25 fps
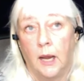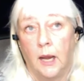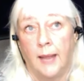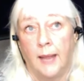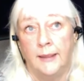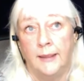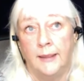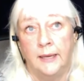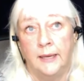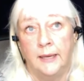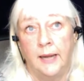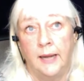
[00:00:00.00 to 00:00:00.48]

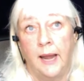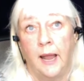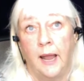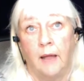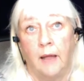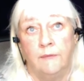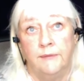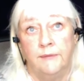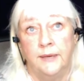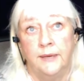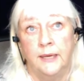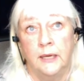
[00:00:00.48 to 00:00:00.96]
And then
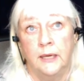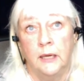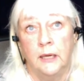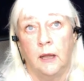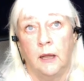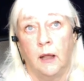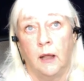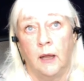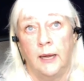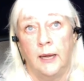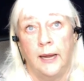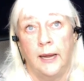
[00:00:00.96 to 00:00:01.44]
having
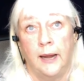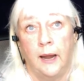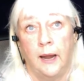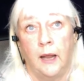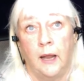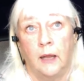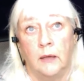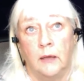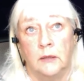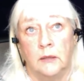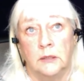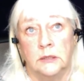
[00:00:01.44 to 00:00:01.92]
on
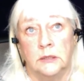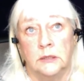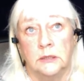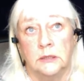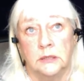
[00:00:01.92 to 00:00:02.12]
hand